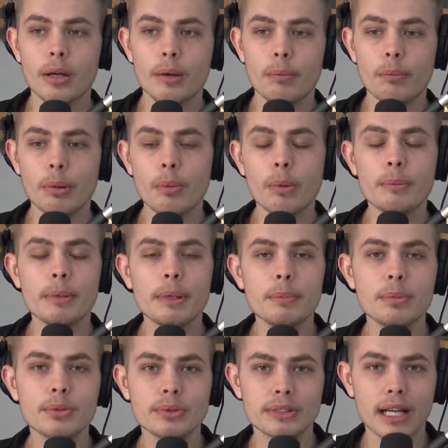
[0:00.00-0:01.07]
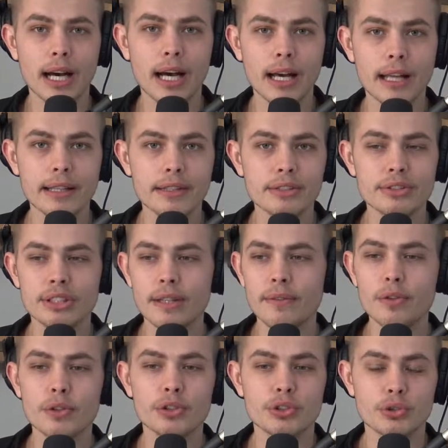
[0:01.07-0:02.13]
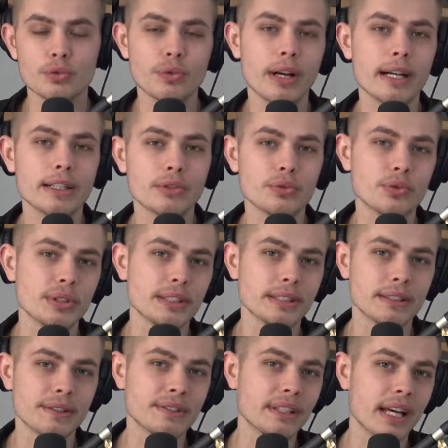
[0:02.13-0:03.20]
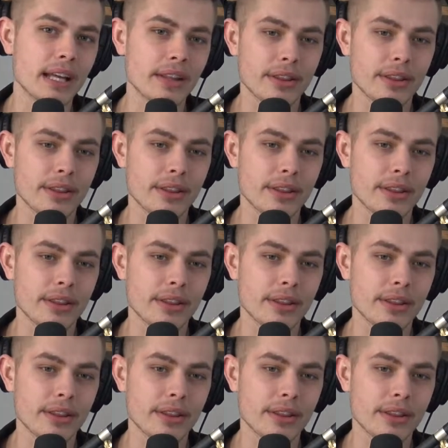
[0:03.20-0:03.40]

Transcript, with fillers: But when people die, there's never a direct reason of death.